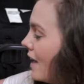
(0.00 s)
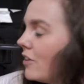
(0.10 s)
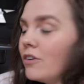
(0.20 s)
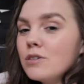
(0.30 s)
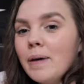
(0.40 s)
And
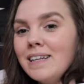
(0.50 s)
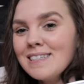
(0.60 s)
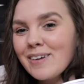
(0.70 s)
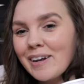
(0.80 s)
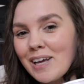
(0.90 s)
then there's
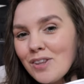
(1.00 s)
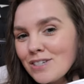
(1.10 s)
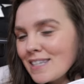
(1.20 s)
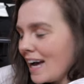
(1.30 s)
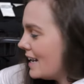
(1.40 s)
buttons on either
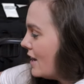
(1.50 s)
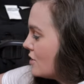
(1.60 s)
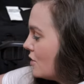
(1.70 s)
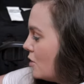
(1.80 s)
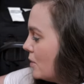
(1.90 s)
side here.
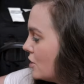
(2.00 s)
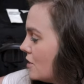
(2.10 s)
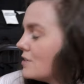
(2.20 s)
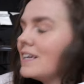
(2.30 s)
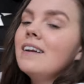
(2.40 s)
So you push
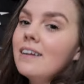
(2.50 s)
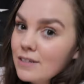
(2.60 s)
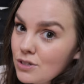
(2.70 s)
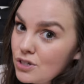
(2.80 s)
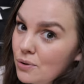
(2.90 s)
those in. It
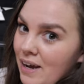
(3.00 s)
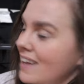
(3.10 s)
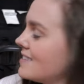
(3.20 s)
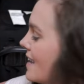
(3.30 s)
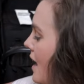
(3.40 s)
is two
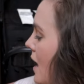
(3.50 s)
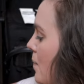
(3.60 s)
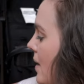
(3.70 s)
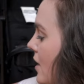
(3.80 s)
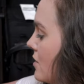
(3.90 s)
hands,
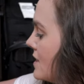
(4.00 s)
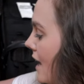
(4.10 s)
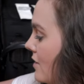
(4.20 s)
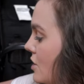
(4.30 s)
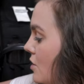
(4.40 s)
but it goes
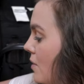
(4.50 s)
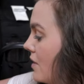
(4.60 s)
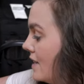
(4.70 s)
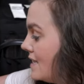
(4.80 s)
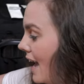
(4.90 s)
down to
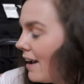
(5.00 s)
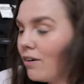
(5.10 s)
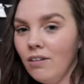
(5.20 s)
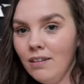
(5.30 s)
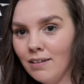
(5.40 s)
this
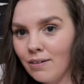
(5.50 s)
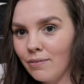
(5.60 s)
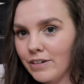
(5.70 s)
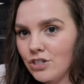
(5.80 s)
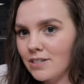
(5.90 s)
angle
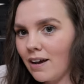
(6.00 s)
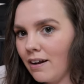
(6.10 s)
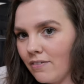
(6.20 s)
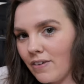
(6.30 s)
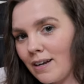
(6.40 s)
which is
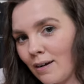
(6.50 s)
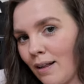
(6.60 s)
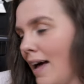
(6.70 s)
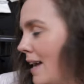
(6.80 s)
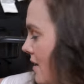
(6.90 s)
kind of
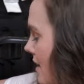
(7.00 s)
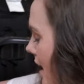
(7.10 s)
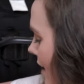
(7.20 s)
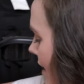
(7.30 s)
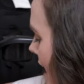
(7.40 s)
inclined
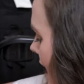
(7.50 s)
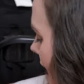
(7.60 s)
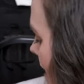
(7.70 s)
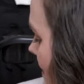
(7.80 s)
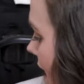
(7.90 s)
there,
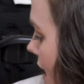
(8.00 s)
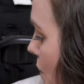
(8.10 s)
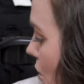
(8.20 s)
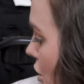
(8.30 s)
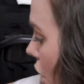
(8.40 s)
and then it
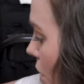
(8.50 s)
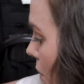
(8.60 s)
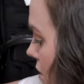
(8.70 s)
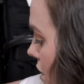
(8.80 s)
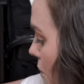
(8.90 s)
will
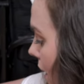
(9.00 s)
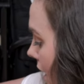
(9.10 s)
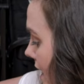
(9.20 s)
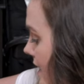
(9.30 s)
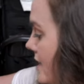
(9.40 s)
go to
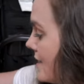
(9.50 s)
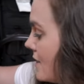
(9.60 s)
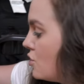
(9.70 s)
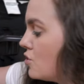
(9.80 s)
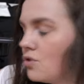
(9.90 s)
where it is
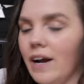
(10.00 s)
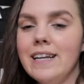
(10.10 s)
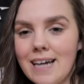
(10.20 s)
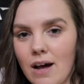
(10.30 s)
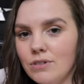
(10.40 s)
straight
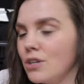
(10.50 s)
down.